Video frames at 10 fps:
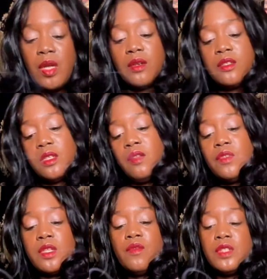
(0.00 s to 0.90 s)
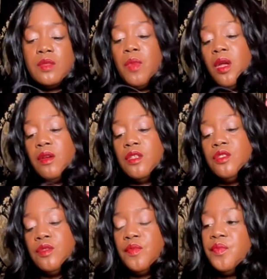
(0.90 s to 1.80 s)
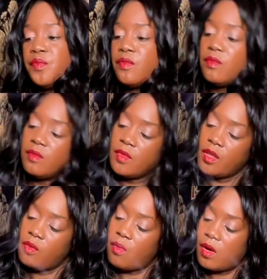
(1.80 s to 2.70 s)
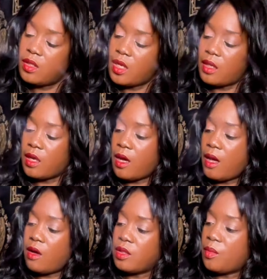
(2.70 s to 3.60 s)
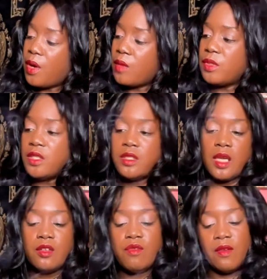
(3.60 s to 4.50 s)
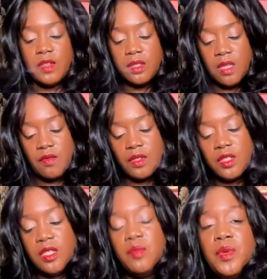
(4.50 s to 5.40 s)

marriage. eleven eleven is marriage. Walking down the aisle. At the bottom of the deck, you have the Lovers and the